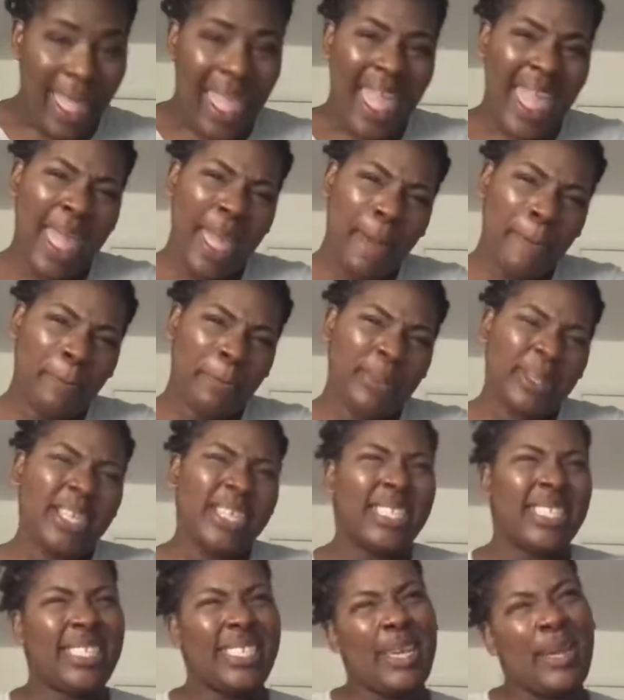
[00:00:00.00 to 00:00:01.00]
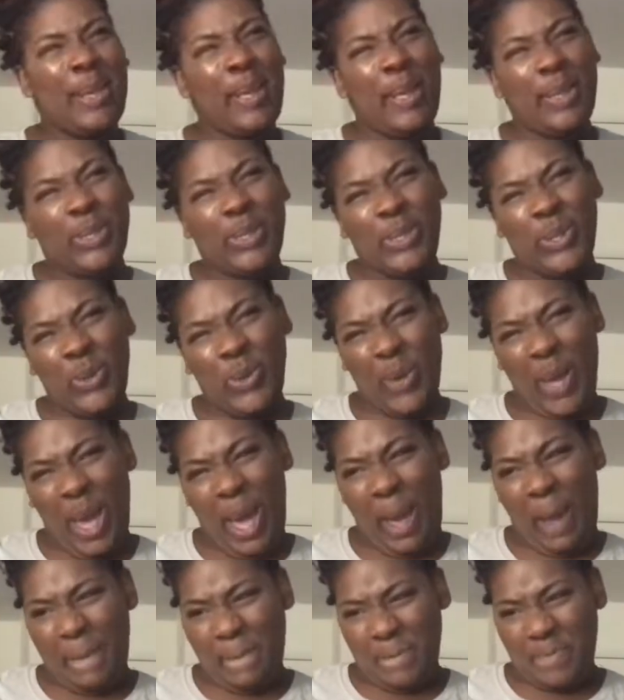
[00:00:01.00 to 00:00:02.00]
hip to to
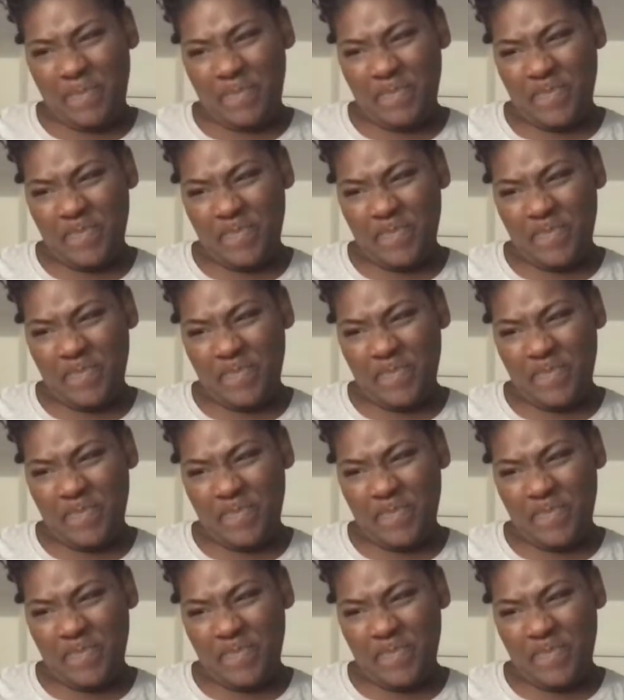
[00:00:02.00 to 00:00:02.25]
um